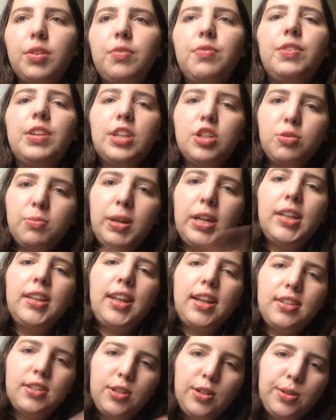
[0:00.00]
finished my
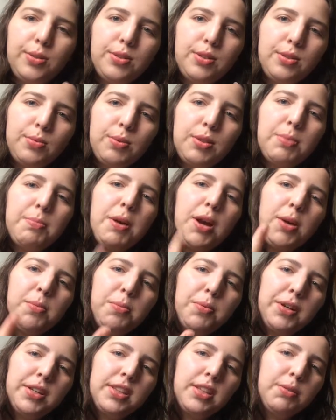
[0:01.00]
in-class notes with the
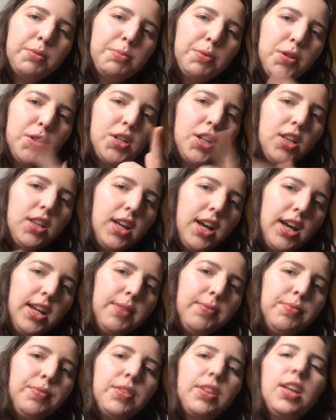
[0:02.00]
PowerPoint that was posted
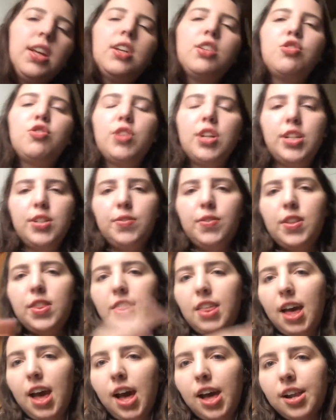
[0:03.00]
online, transferred
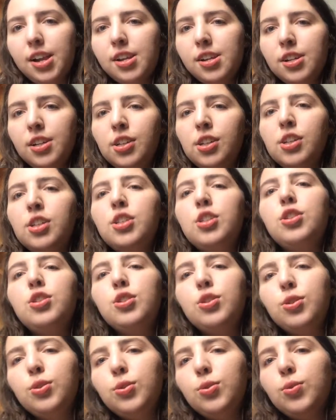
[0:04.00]
that
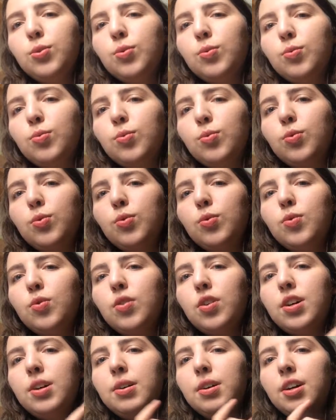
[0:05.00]
to
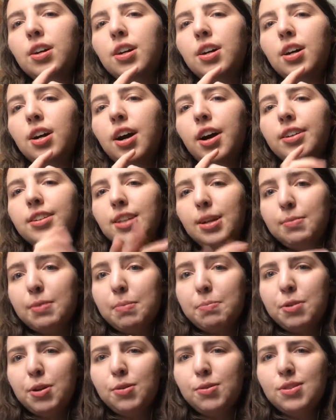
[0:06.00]
typed
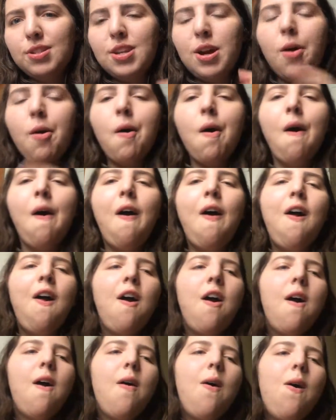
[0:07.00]
up notes,
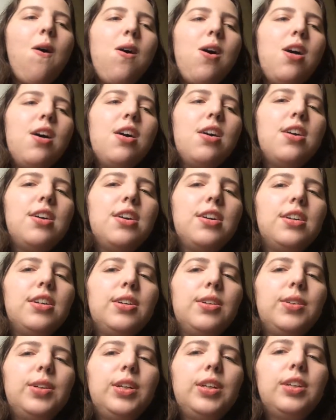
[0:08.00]

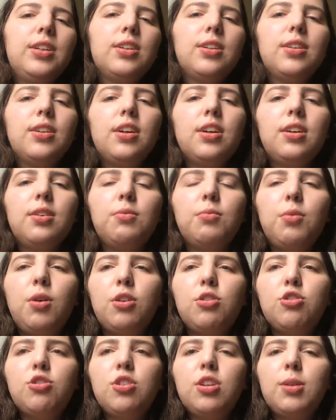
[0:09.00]
and
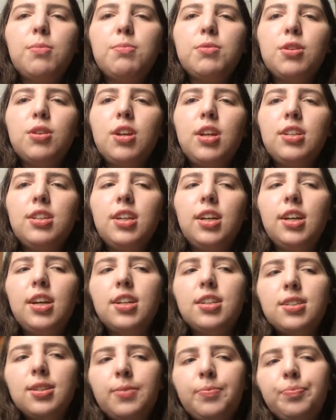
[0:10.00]
watched an episode of
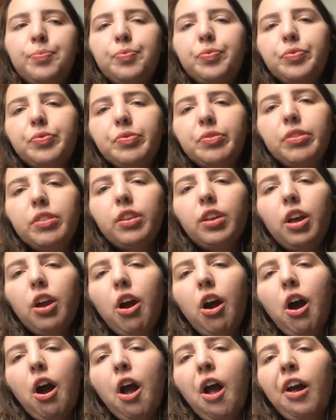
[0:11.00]
NCIS.
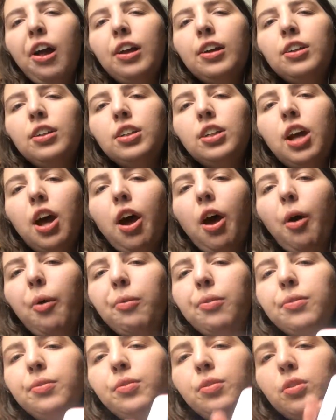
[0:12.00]
Now,